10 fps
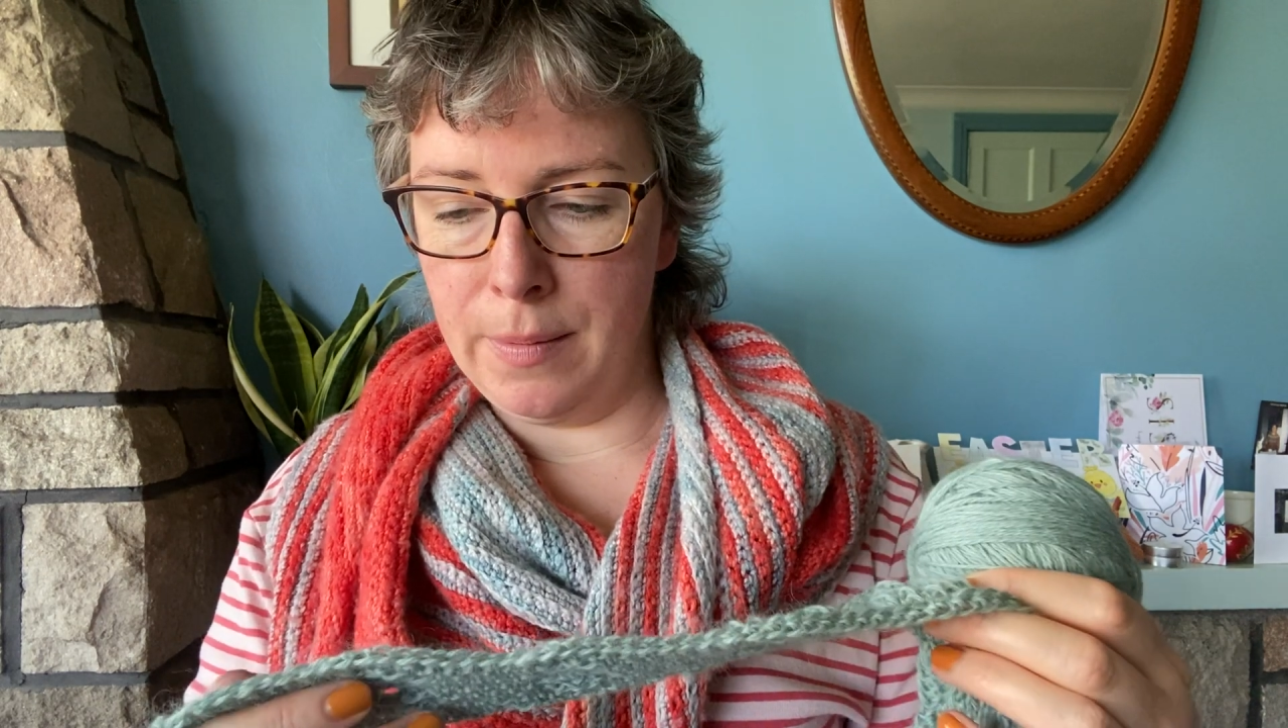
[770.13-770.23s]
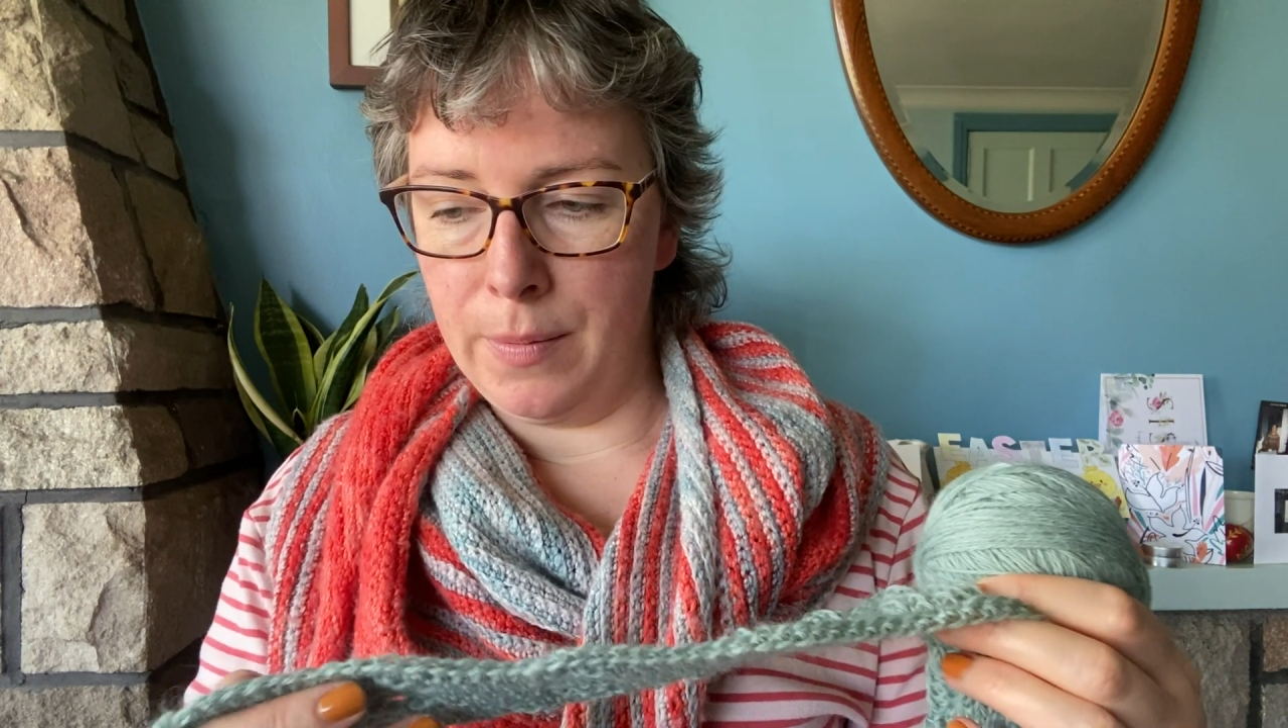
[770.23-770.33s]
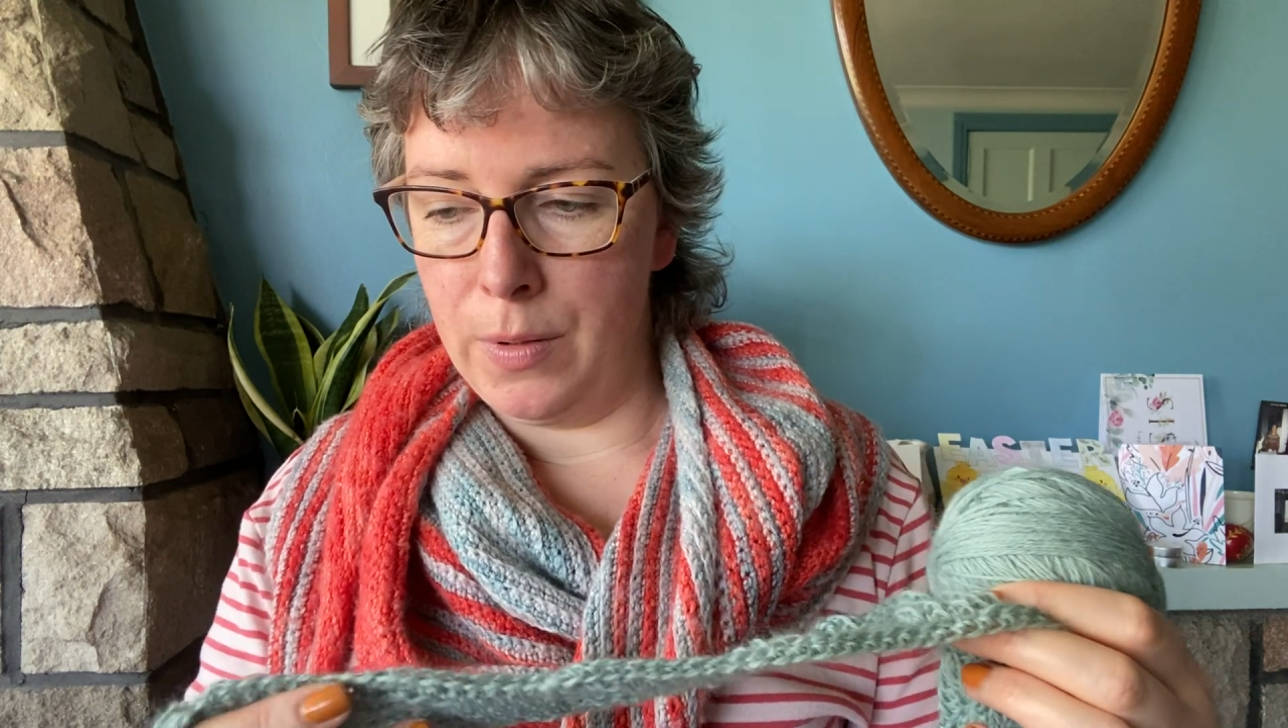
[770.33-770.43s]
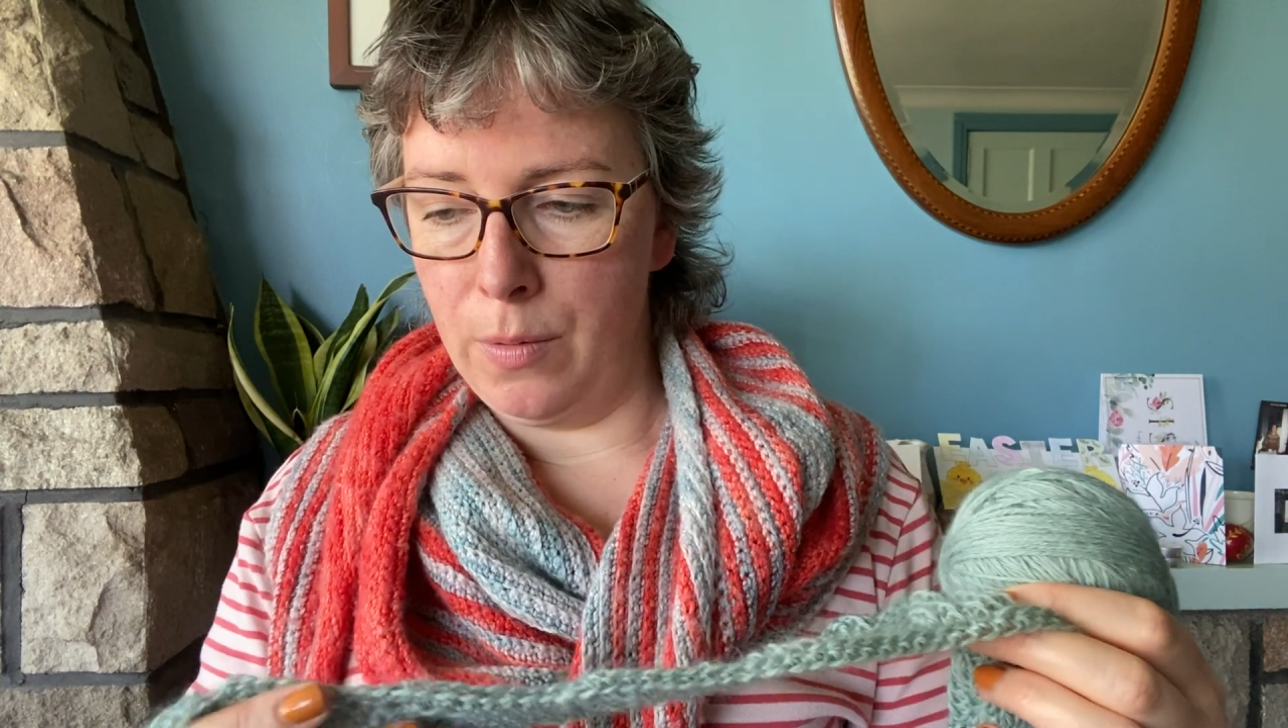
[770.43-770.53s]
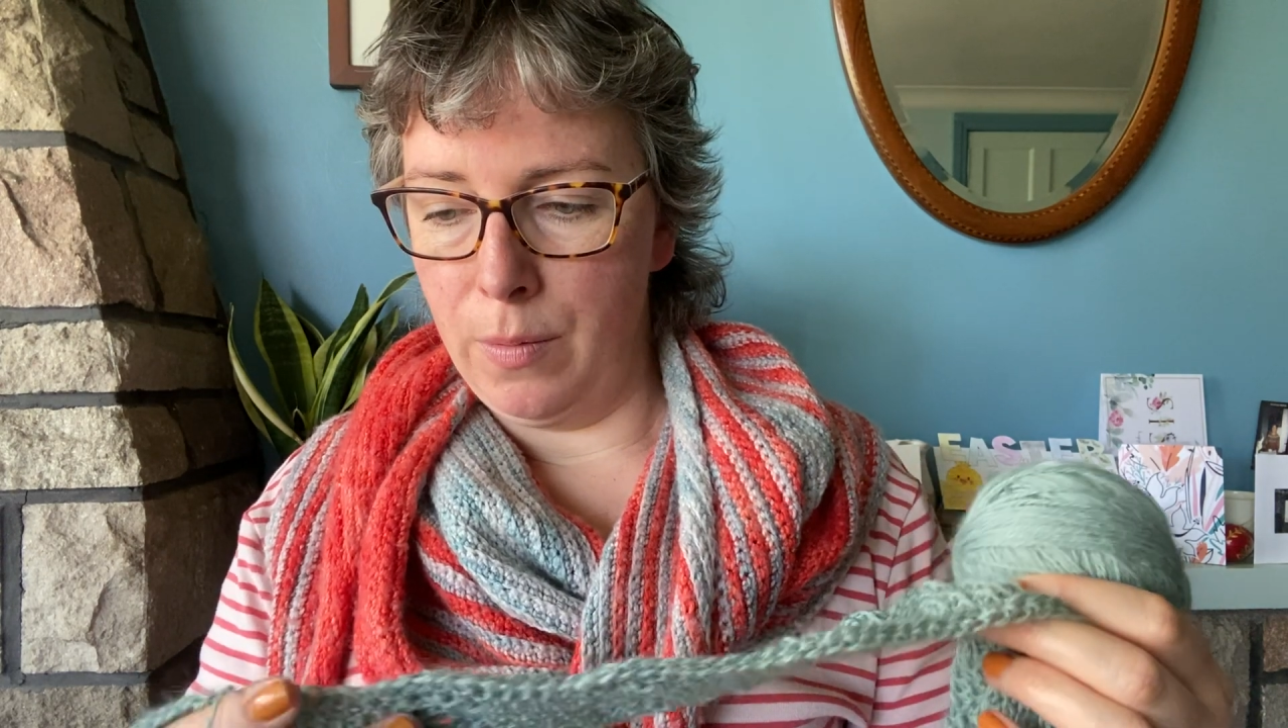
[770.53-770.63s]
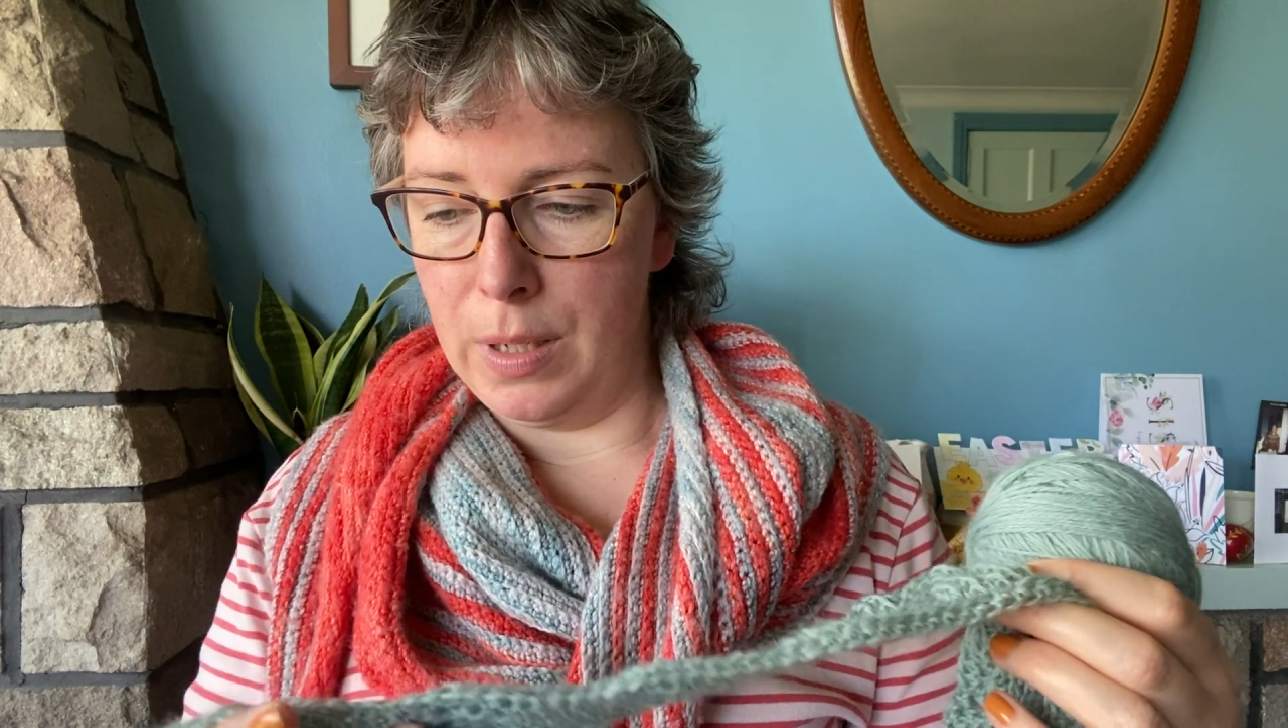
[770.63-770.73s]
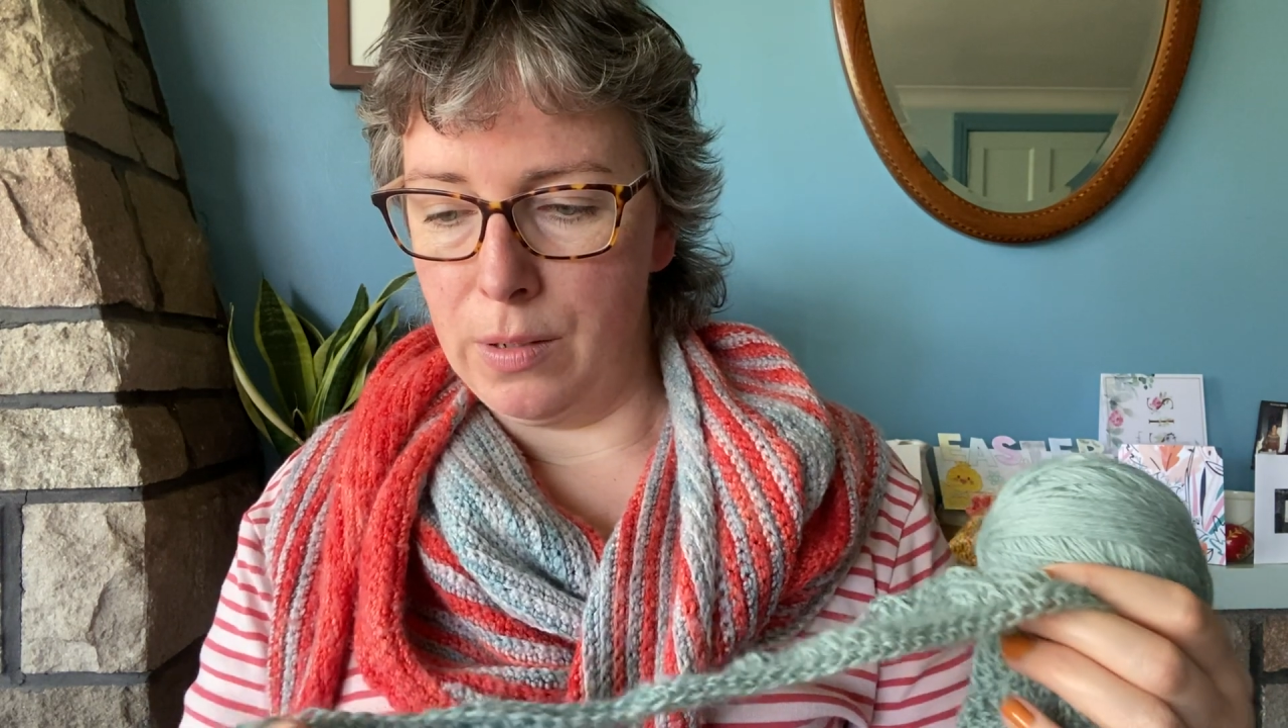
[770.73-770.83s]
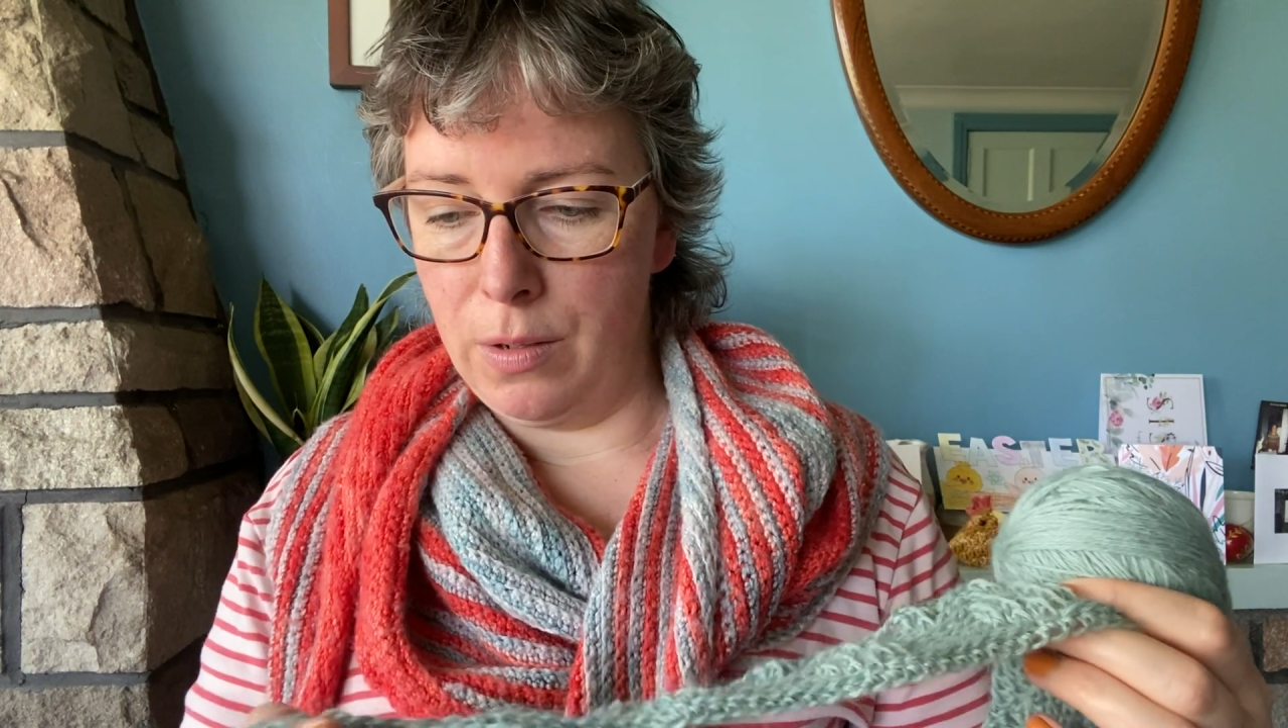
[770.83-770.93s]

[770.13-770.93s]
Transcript: So it's